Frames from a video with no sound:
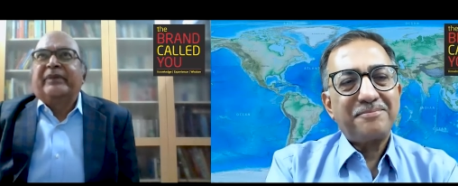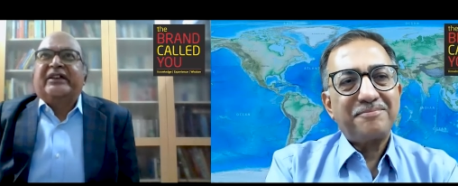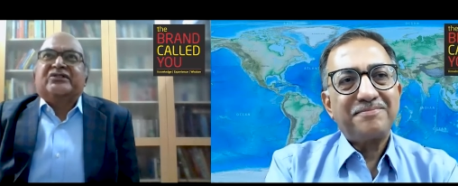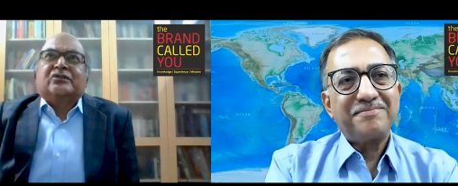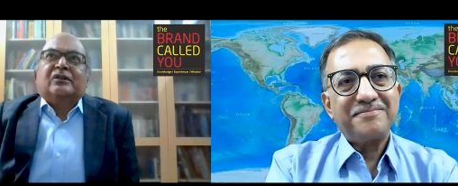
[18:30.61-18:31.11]

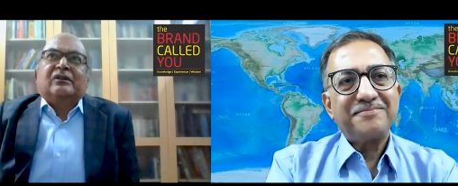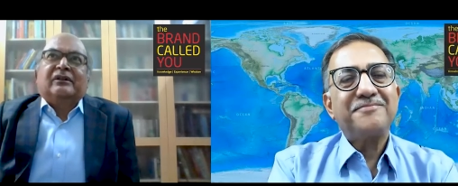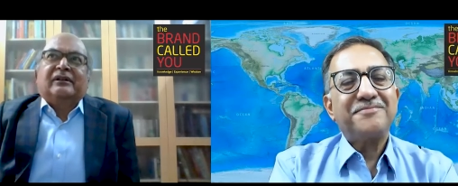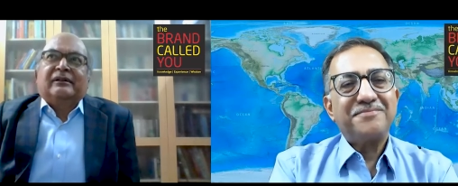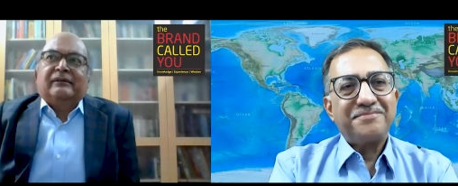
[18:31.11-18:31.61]
Speaker 1: based
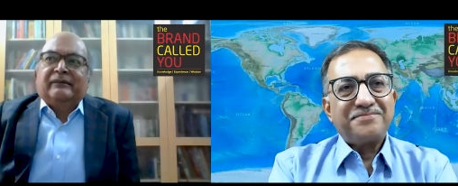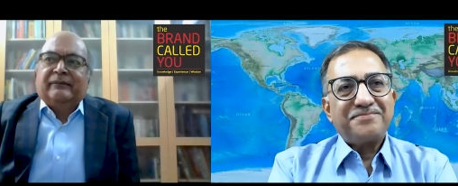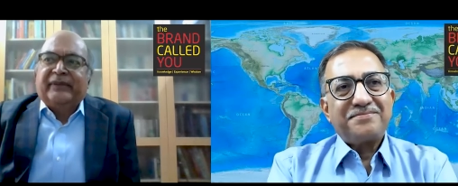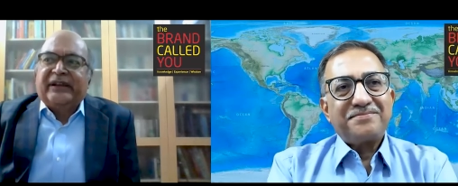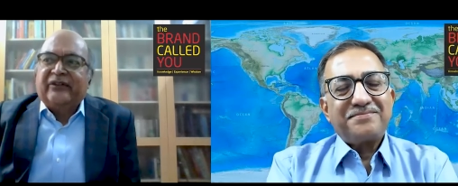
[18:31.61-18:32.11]
on
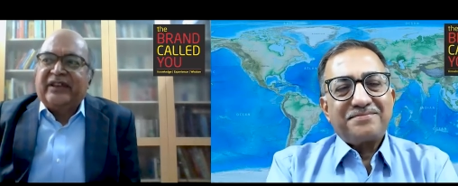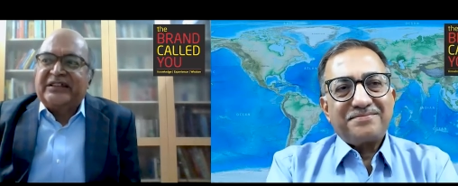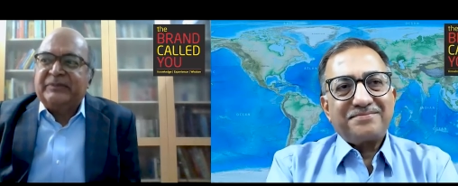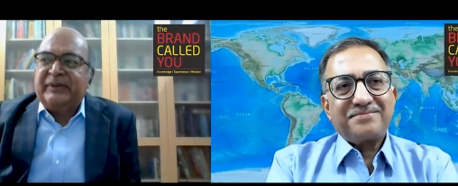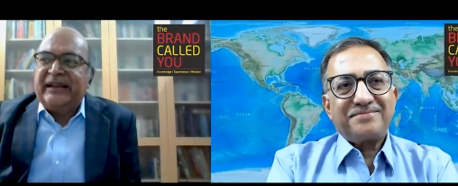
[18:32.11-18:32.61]
many of the
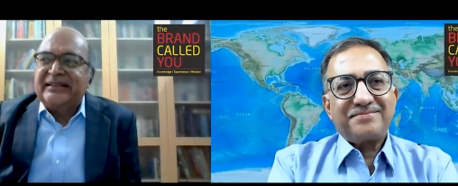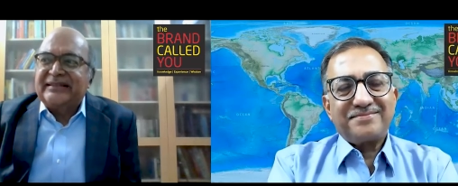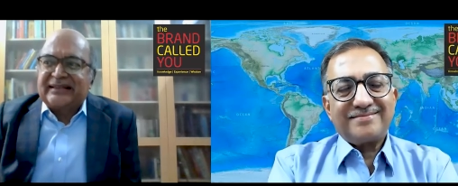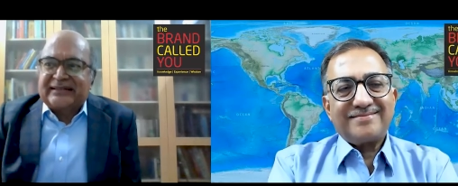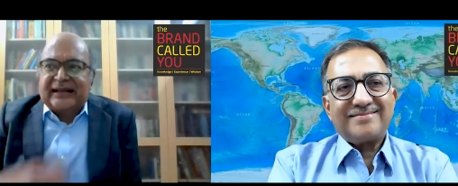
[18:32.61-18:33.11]

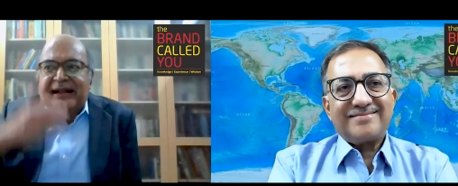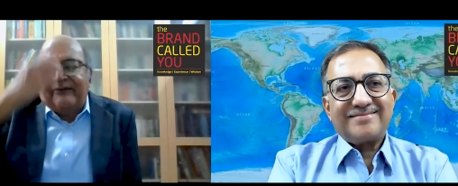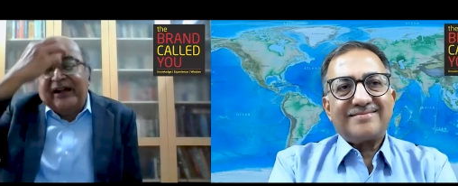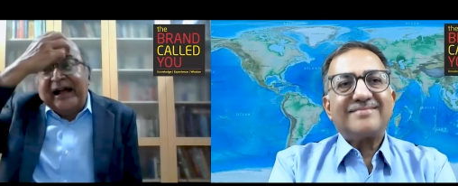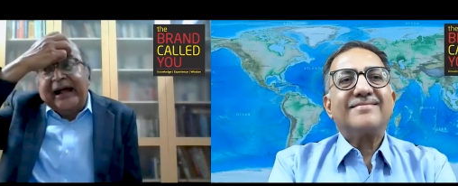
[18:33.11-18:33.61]
experiences that I've
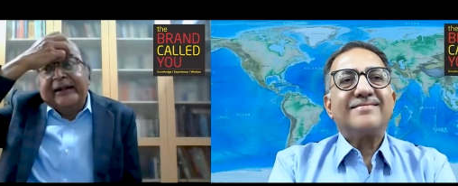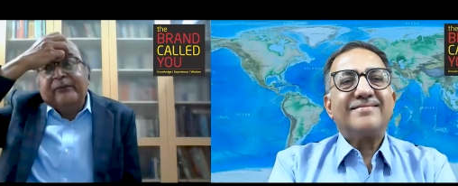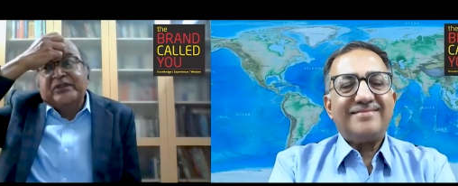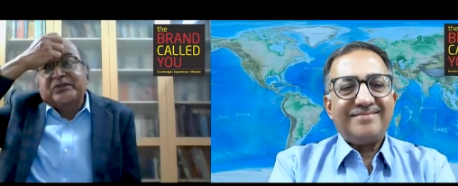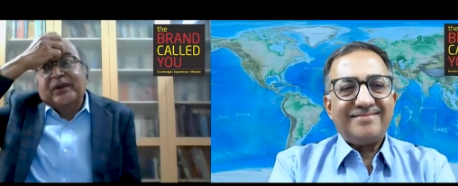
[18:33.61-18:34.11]
had, which